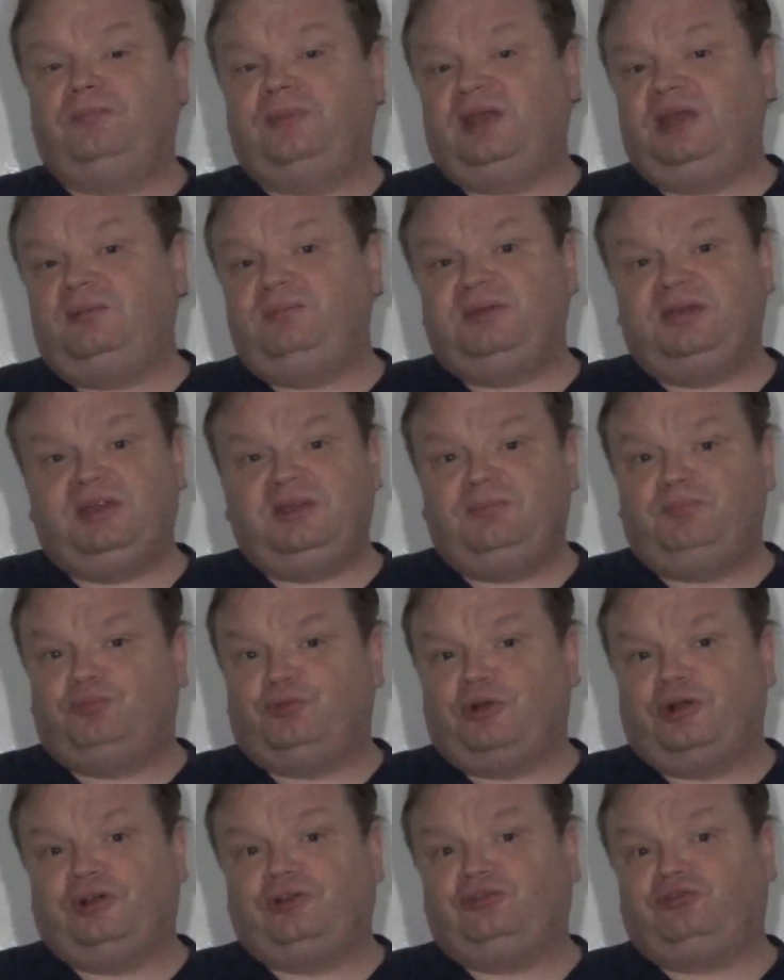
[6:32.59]
maybe
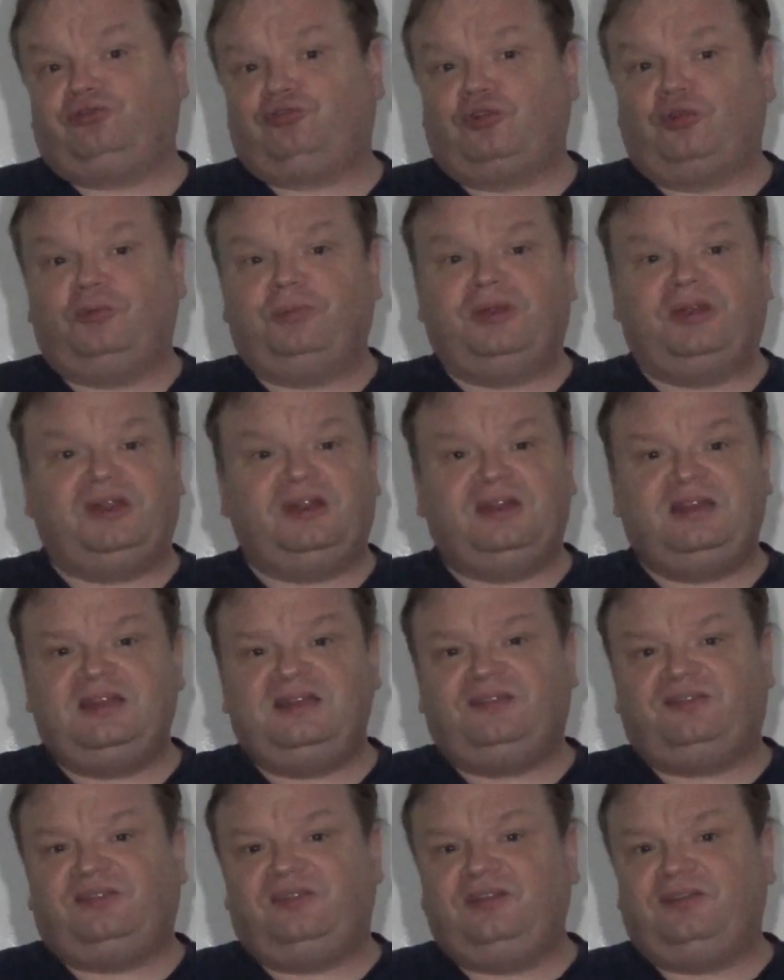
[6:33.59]
Braun Strowman and
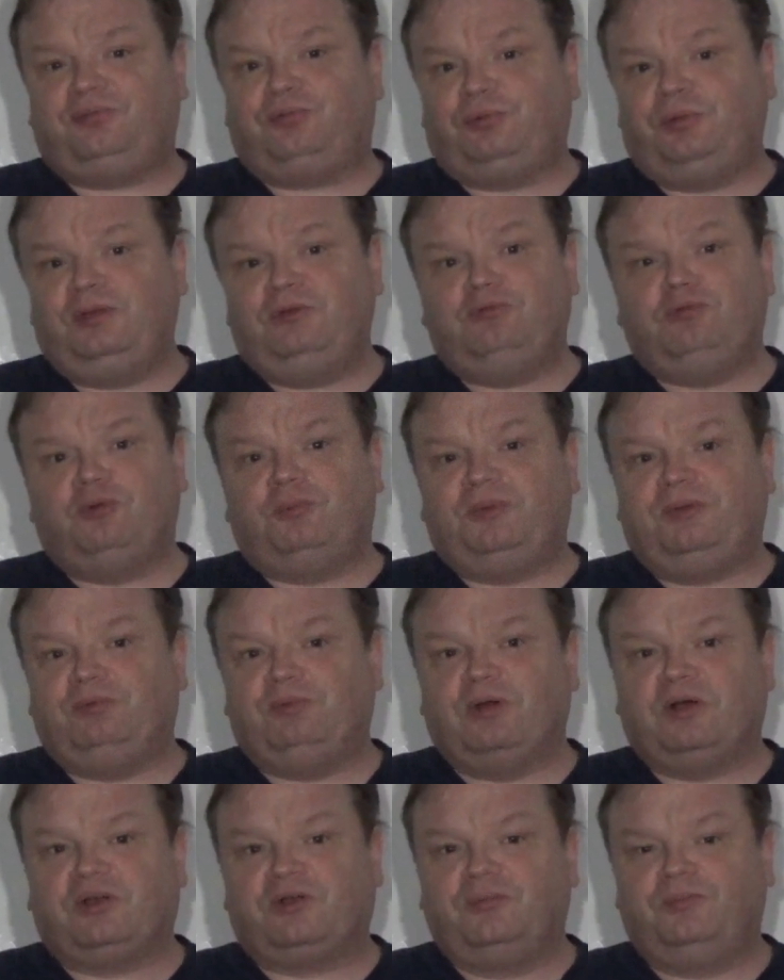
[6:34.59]
EC3 will be
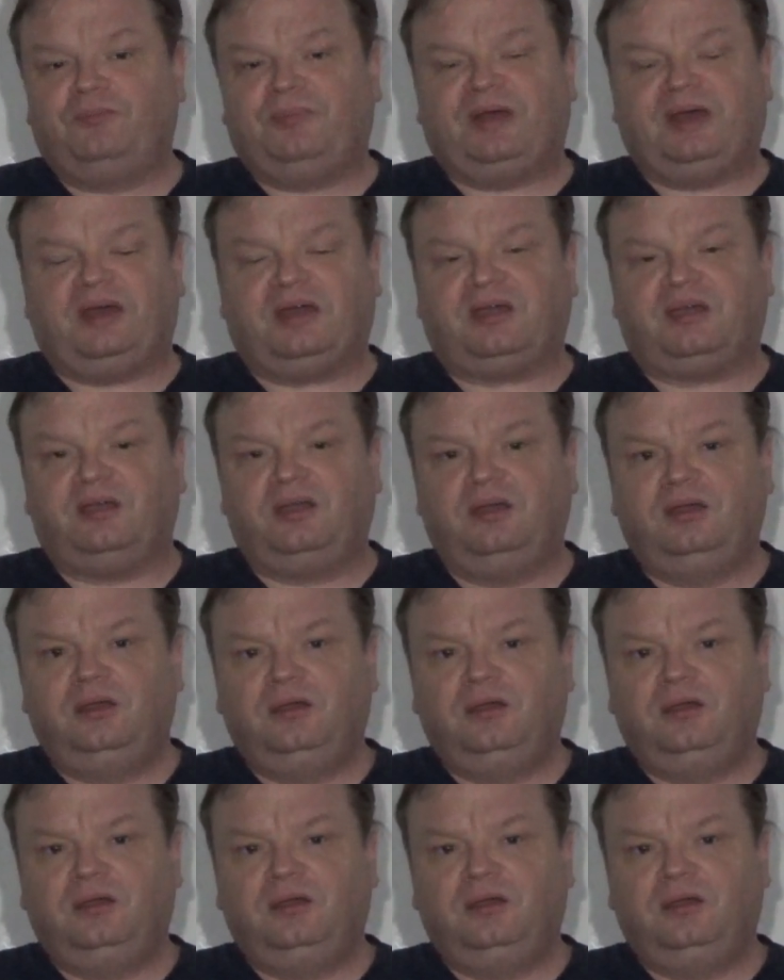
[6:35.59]
welcome back.